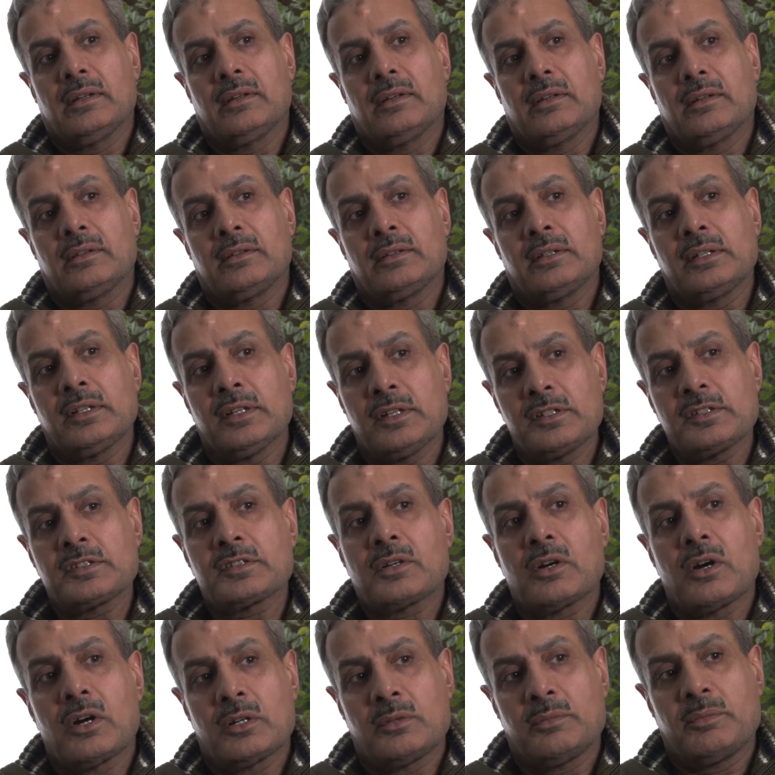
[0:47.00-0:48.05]
uh, the nurse
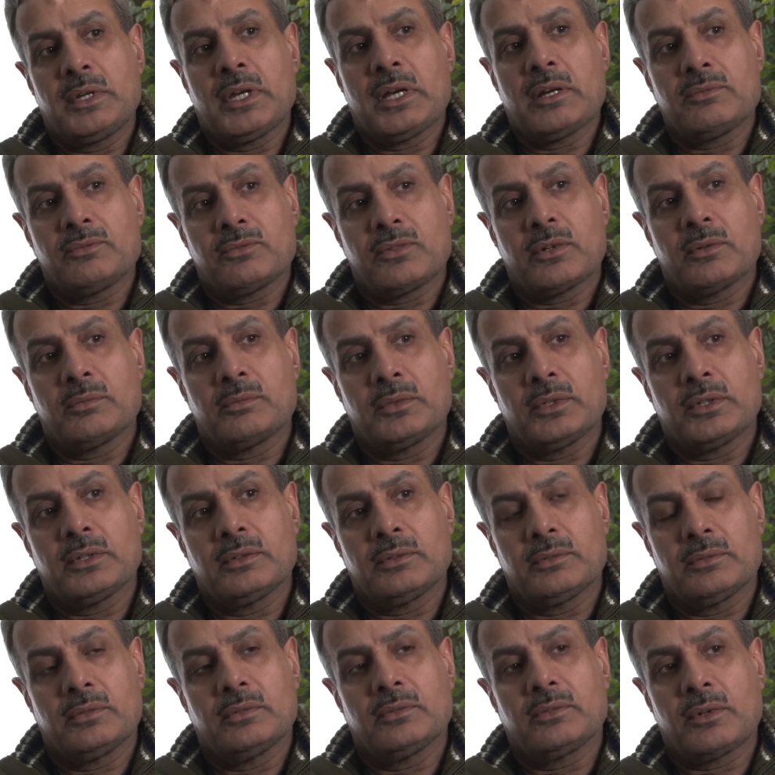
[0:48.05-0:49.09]
called me up from
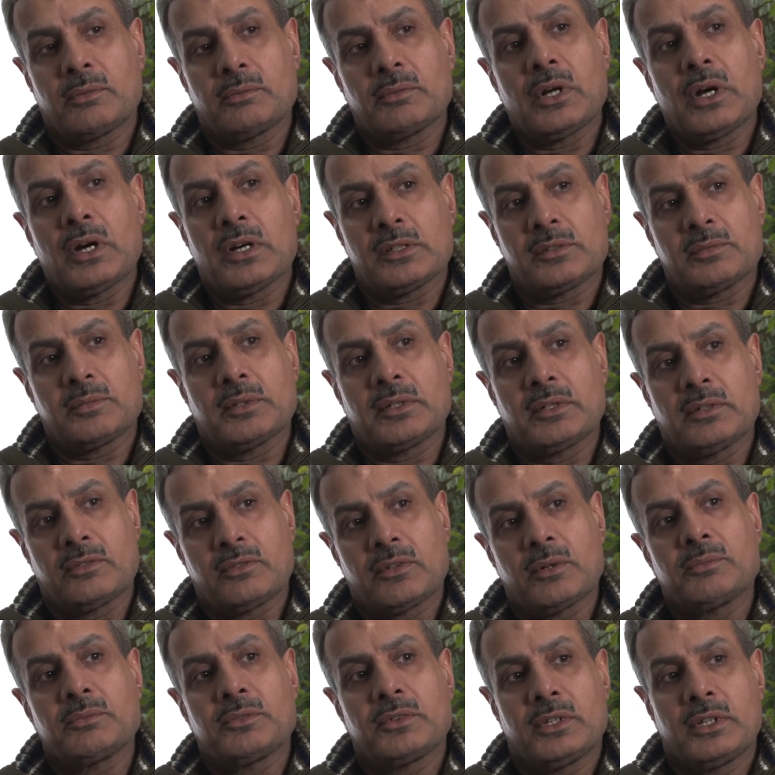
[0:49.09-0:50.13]
the, from the hospital,
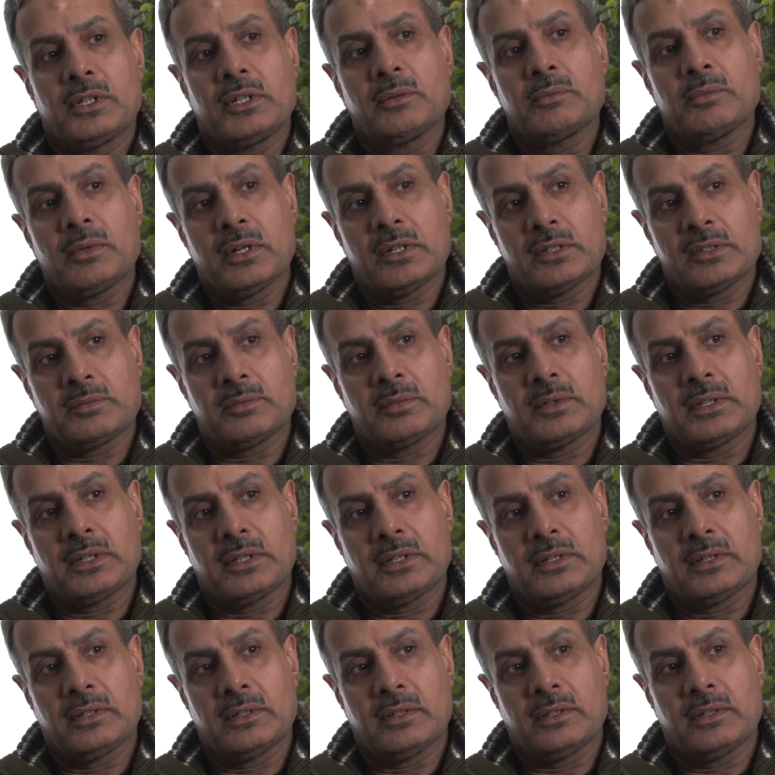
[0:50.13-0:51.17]
from Trillium
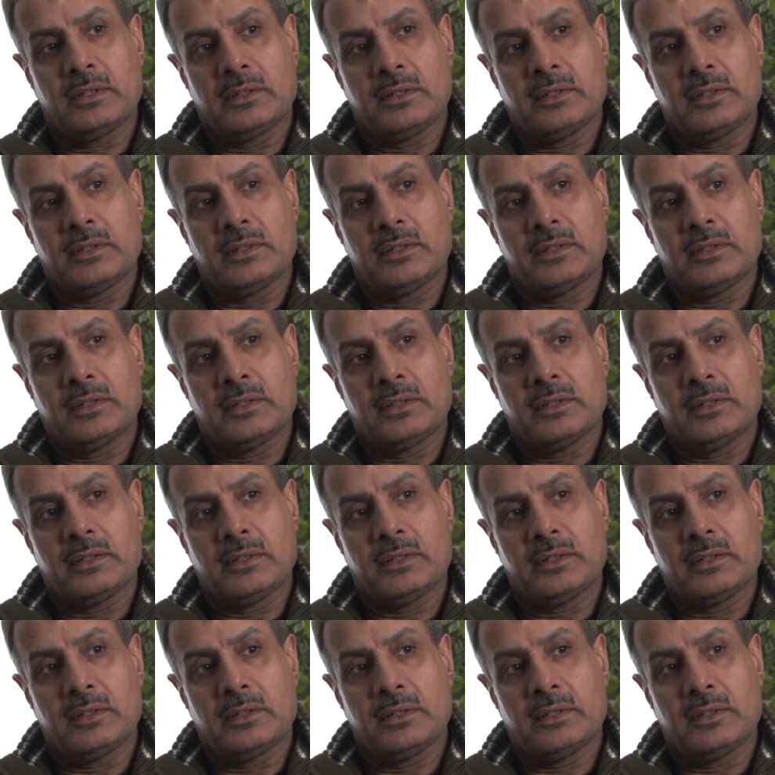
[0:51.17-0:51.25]
Hospital.